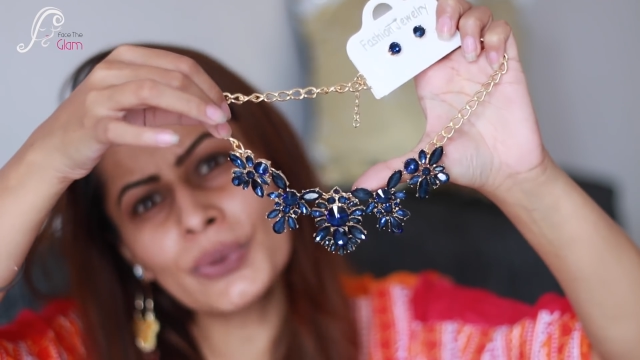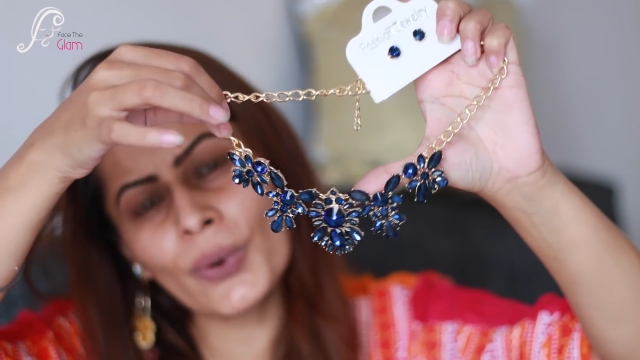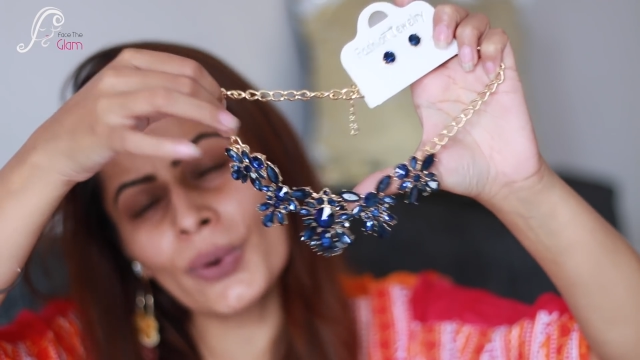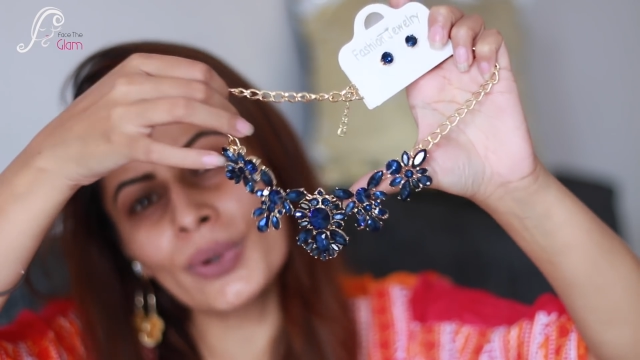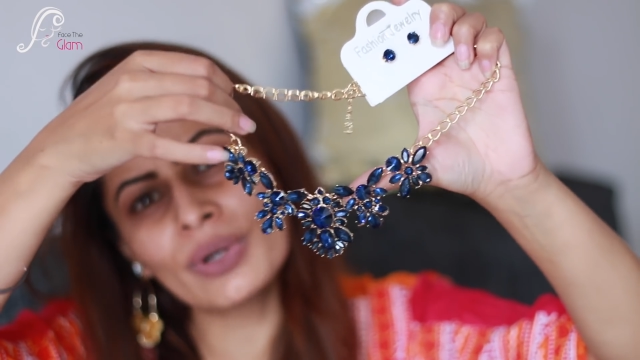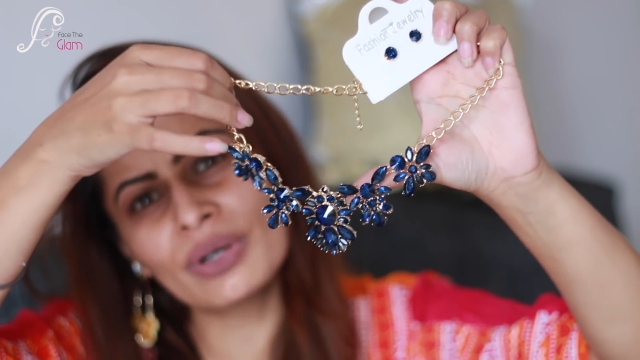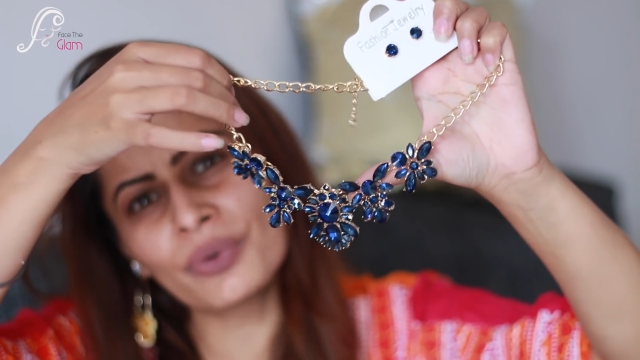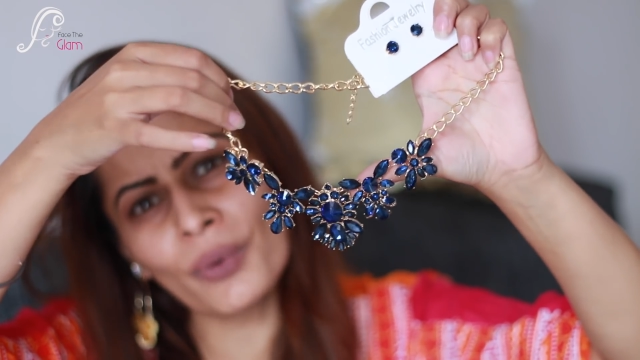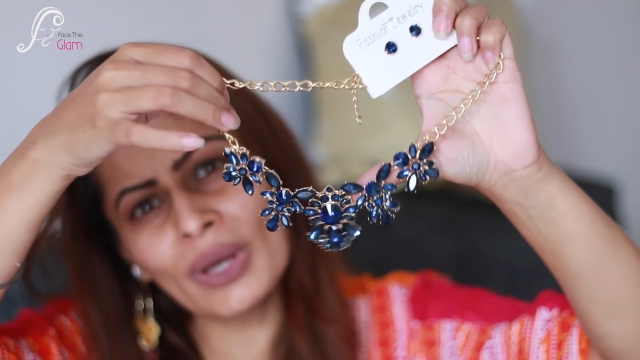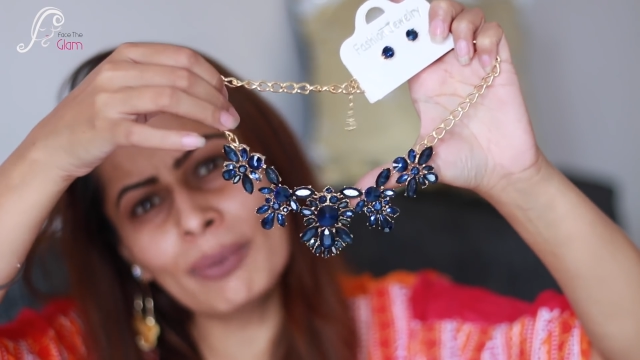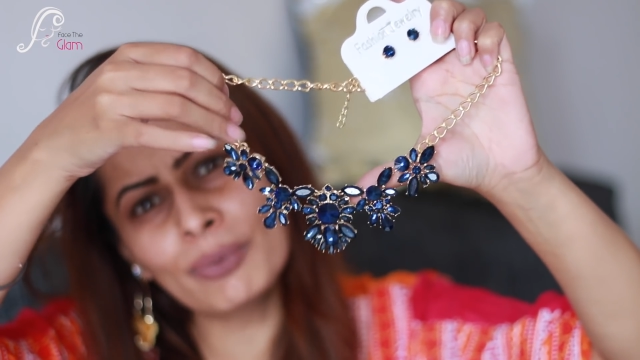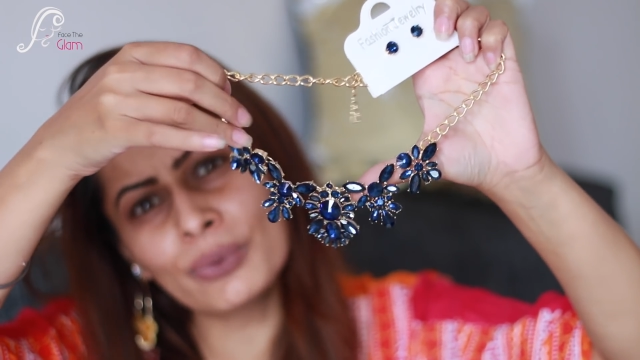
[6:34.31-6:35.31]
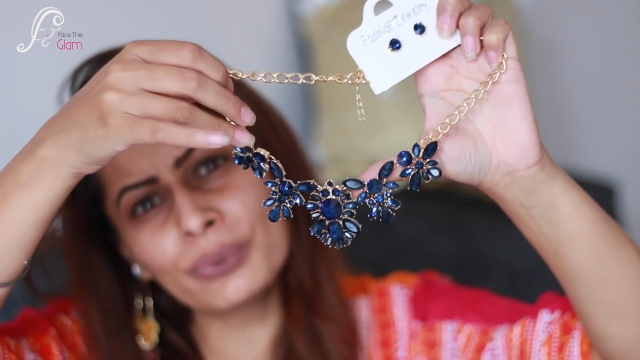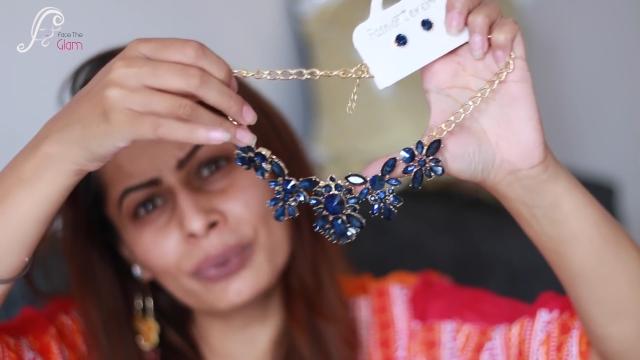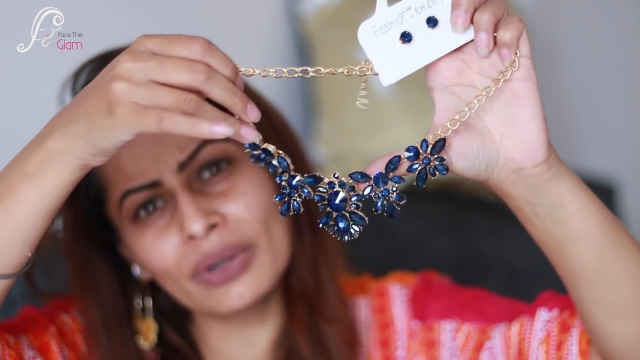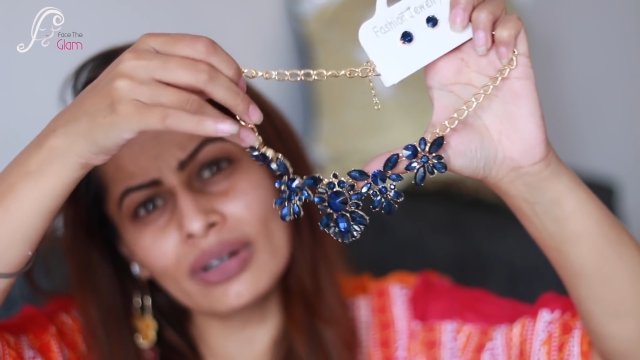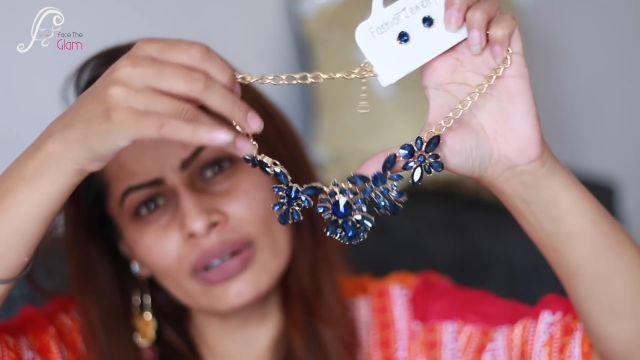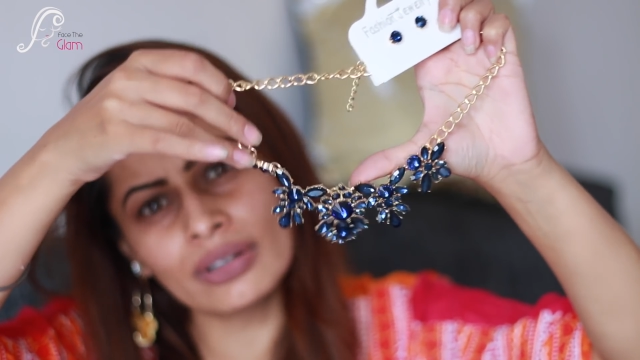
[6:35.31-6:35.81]
or royal
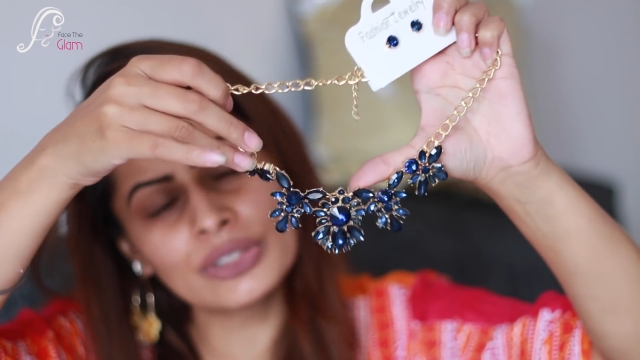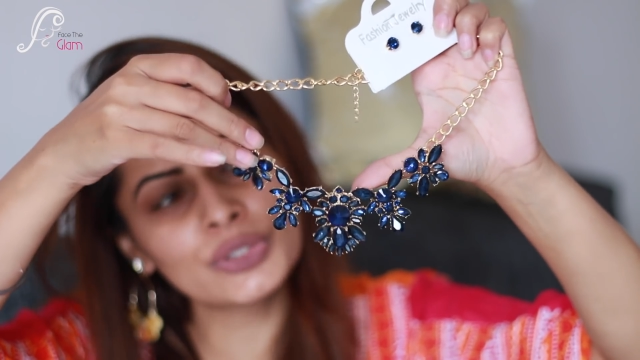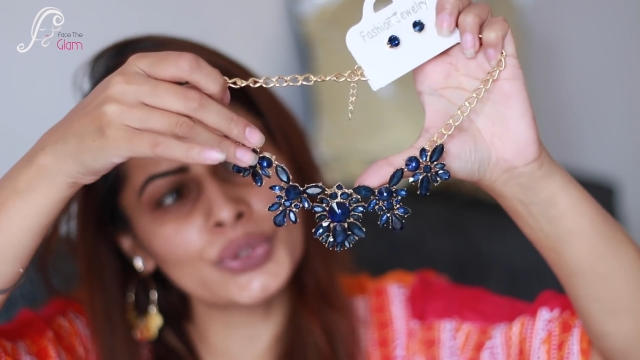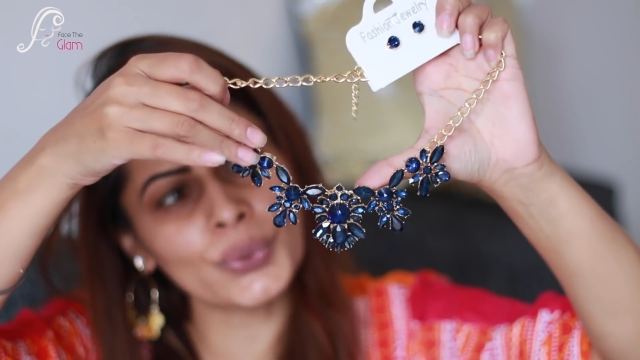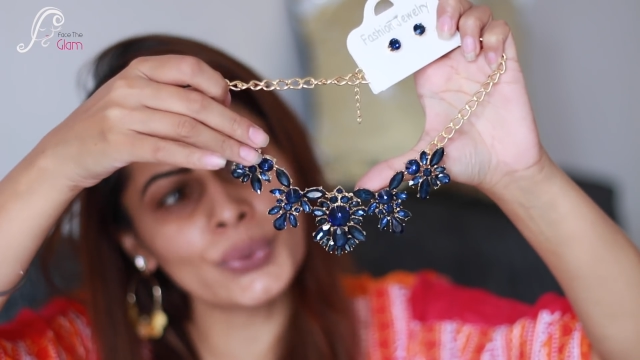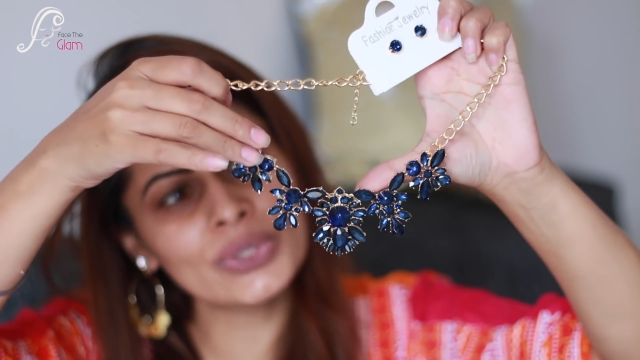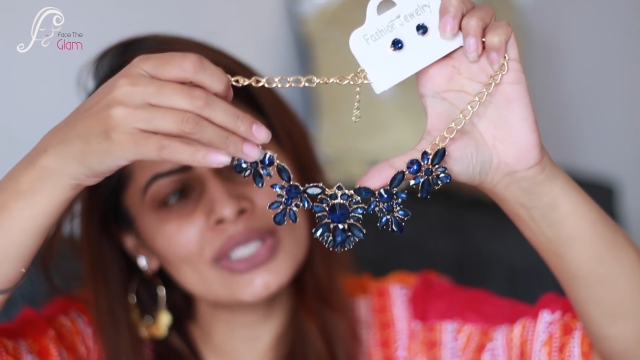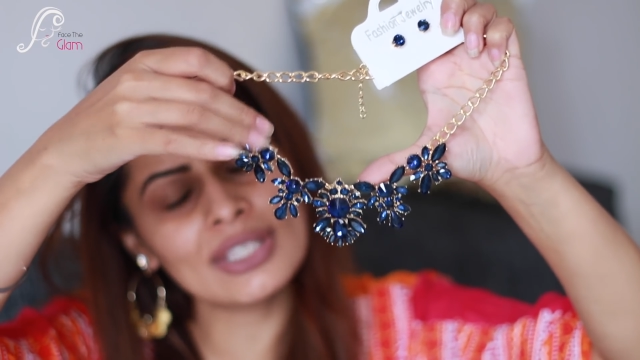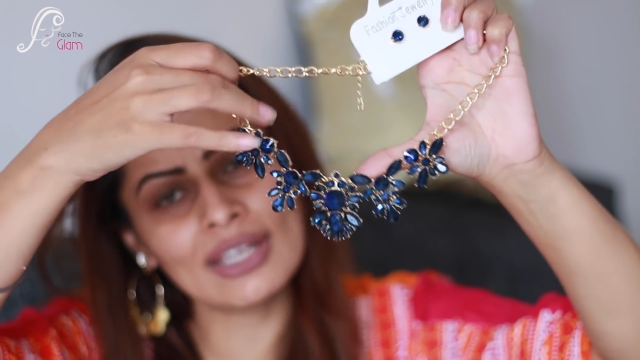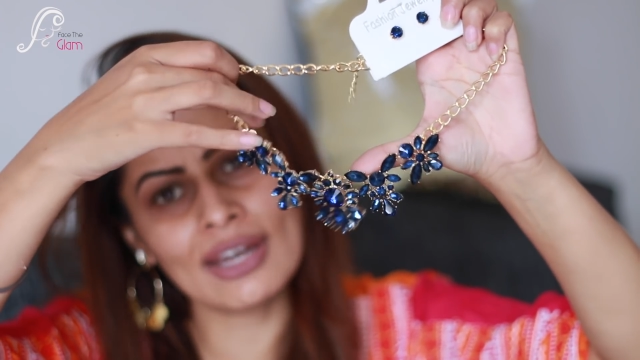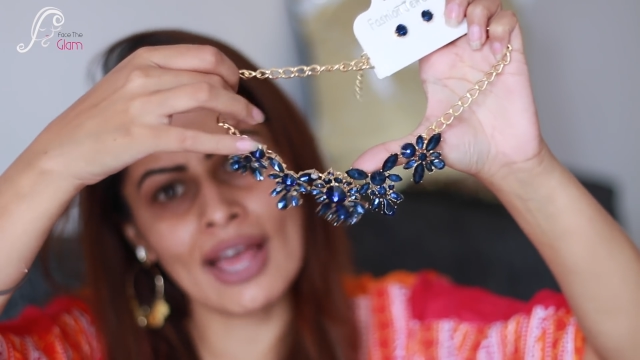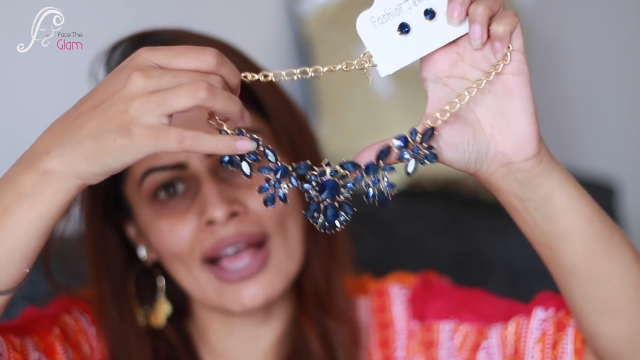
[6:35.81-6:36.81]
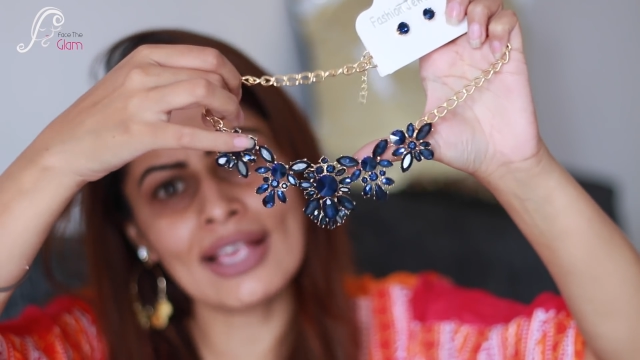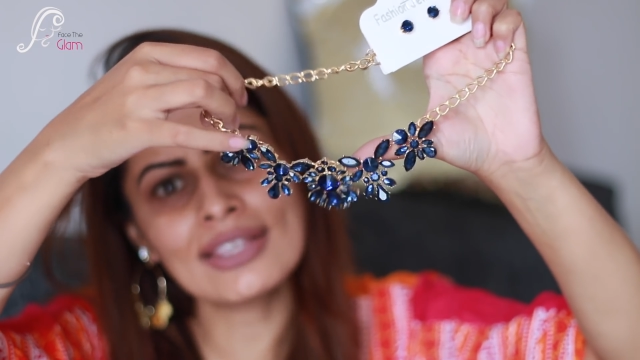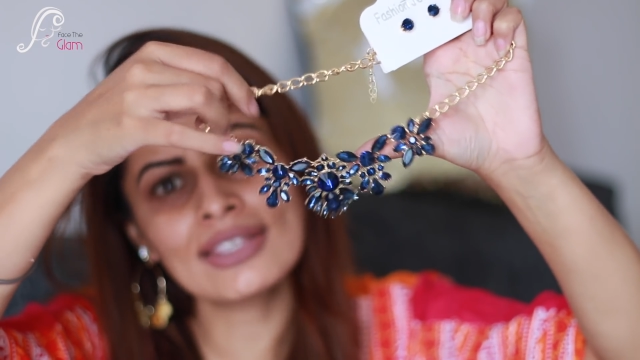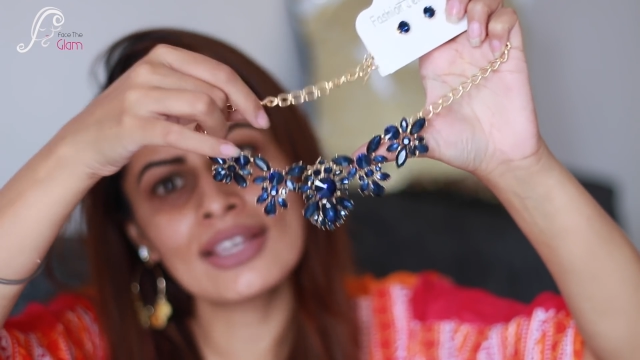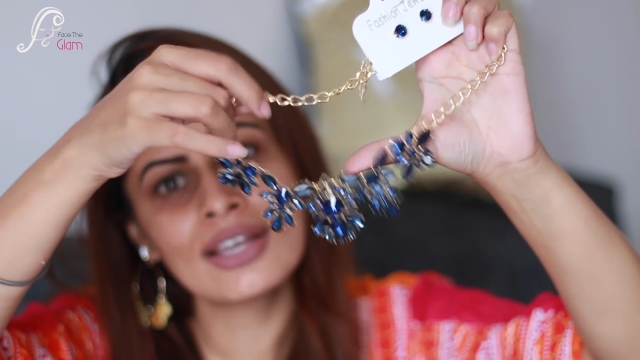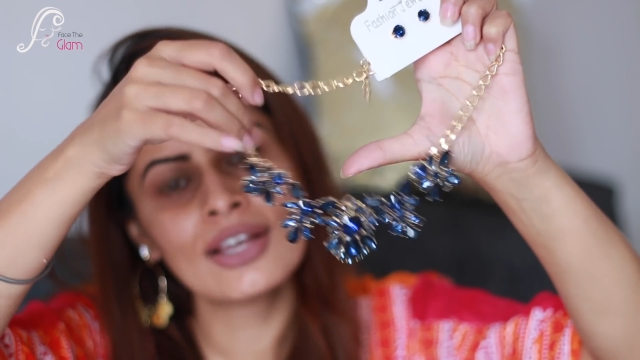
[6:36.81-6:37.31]
blue stones it
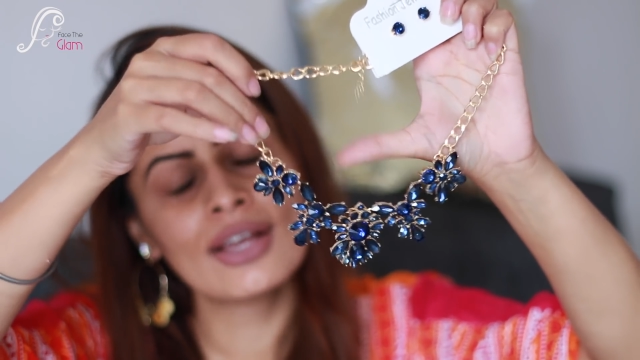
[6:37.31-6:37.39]
has,